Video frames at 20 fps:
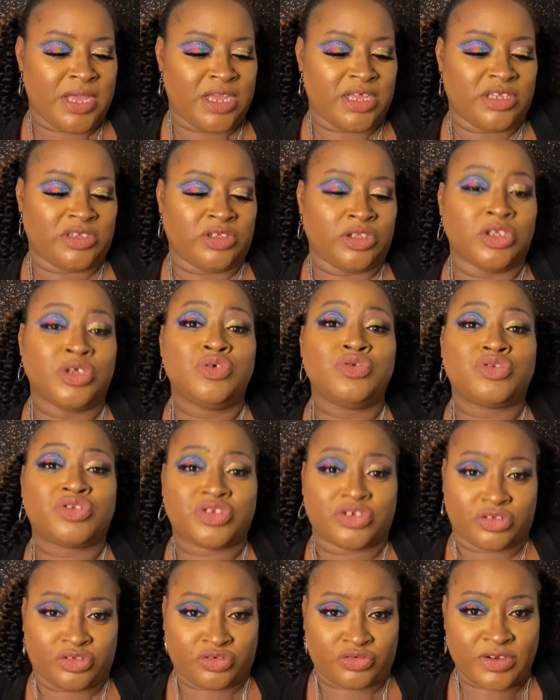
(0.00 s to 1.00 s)

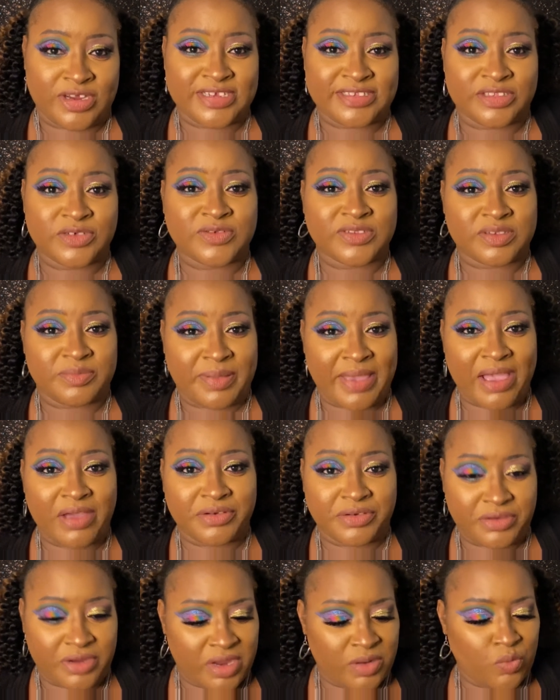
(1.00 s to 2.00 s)
loose translucent
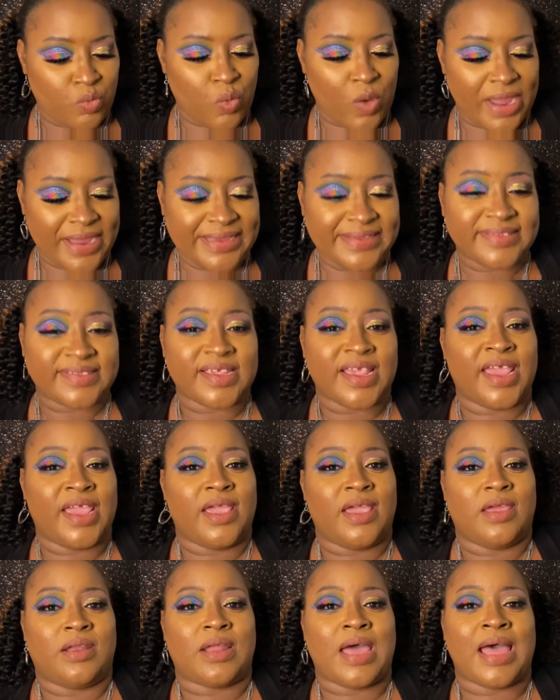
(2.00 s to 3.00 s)
powder in white,
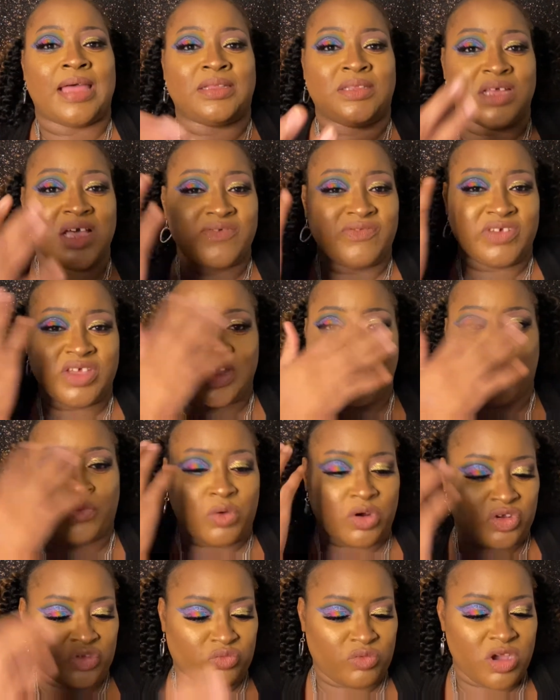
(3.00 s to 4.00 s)
and I love it. It
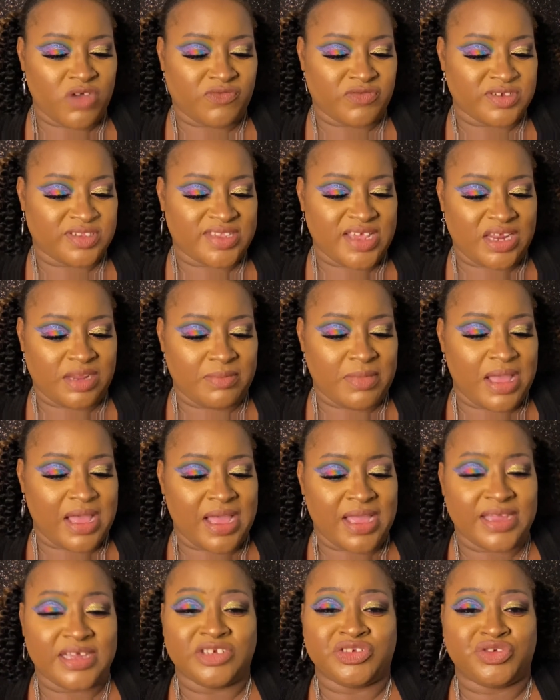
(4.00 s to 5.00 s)
works well for setting my
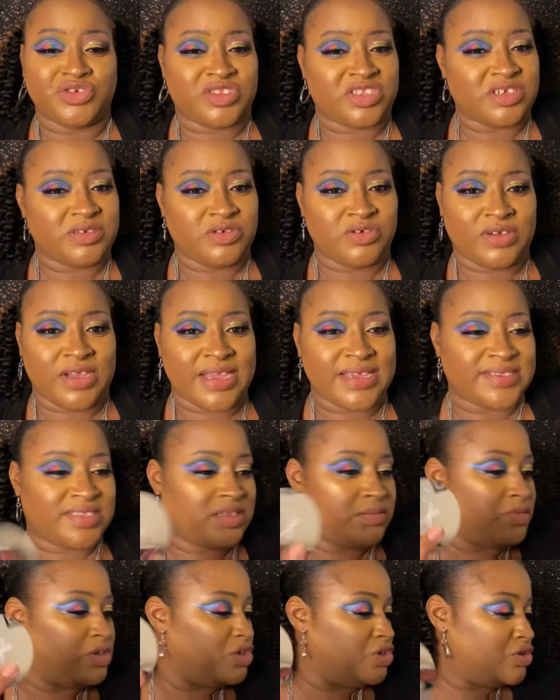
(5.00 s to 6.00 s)
eyes. You guys
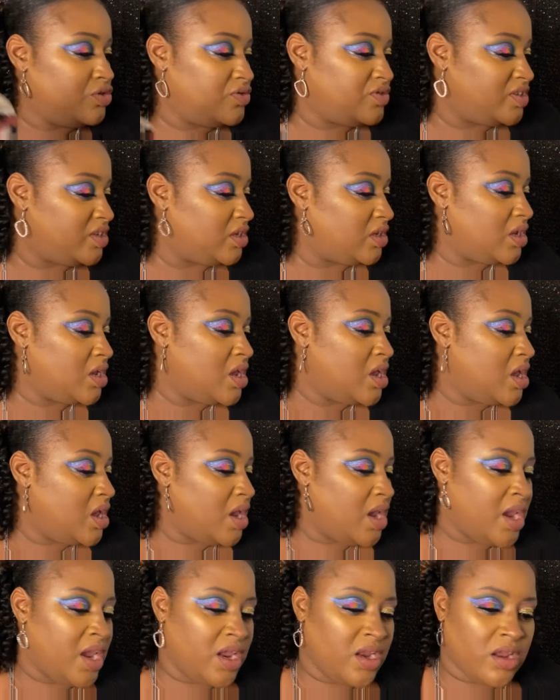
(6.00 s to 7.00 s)
see me use it
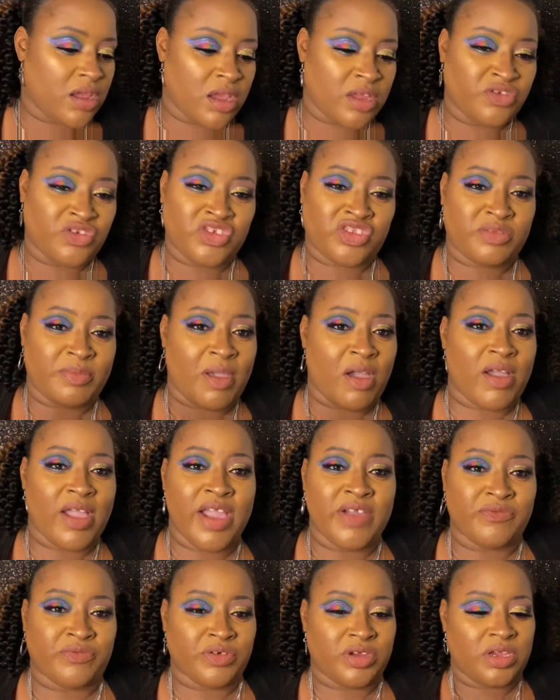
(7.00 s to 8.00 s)
in just about
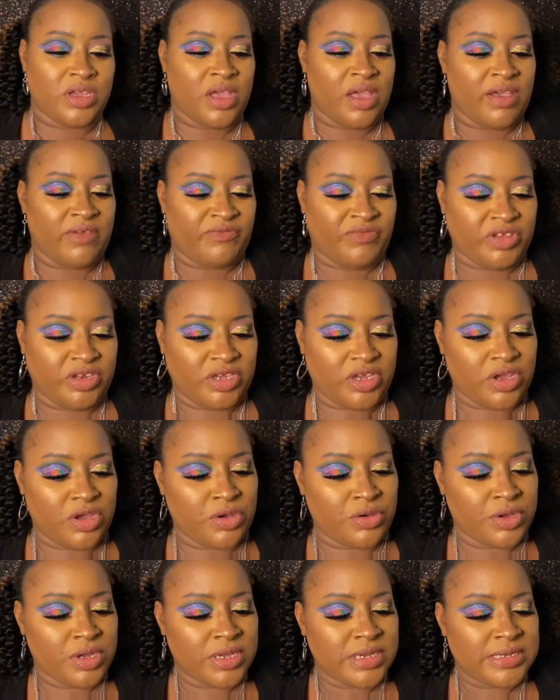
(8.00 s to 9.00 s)
every
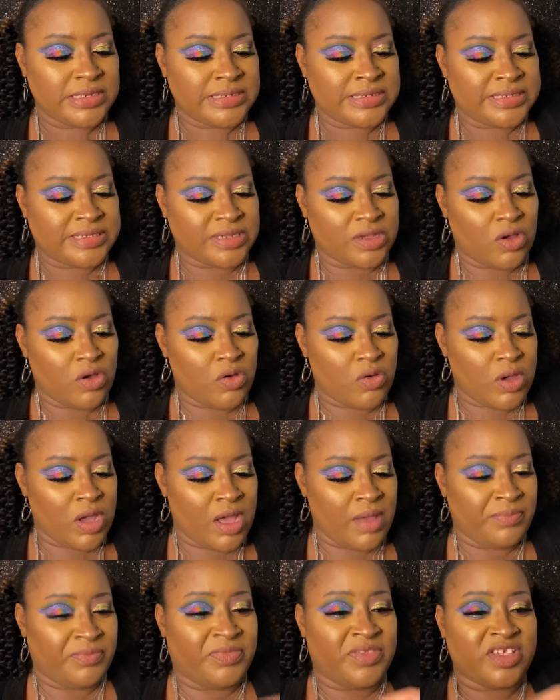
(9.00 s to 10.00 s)
video.
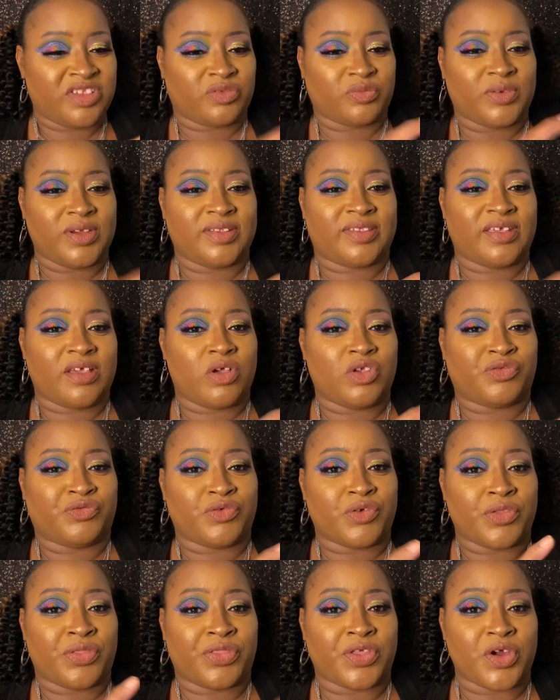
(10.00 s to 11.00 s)
So this retails
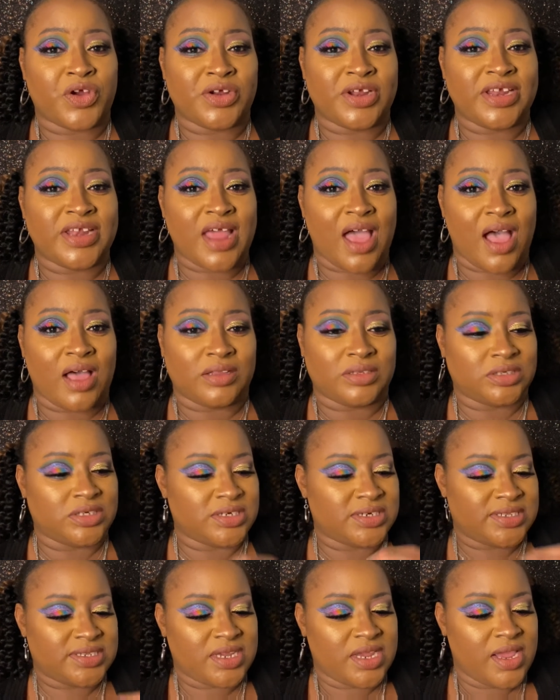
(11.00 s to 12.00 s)
for
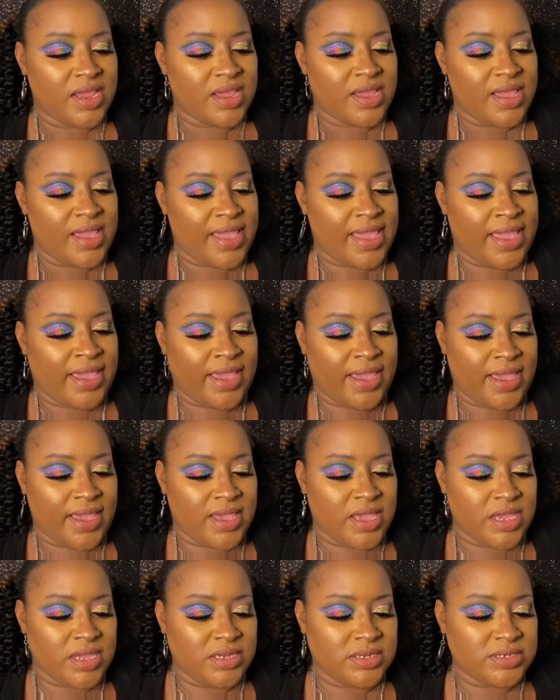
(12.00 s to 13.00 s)
$30,
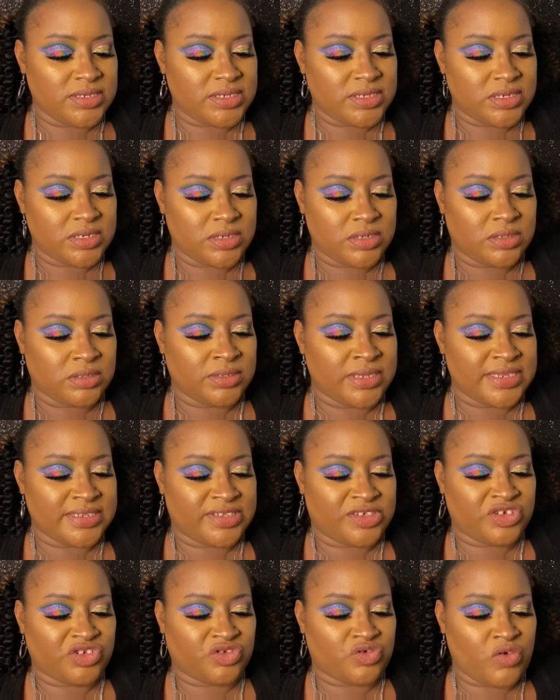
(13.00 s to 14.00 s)
and
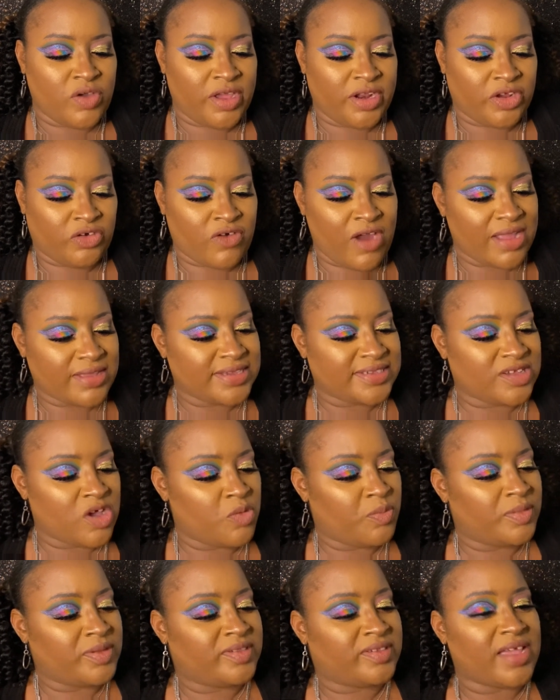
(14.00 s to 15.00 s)
let's just go ahead and crack this
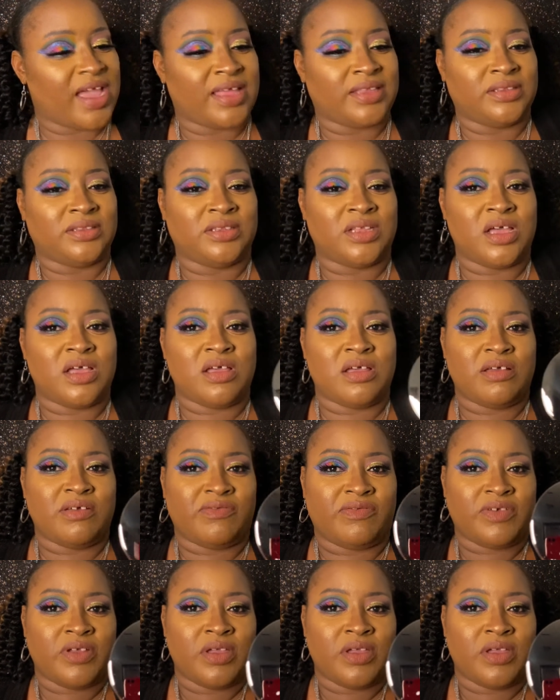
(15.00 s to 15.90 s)
open. See, I love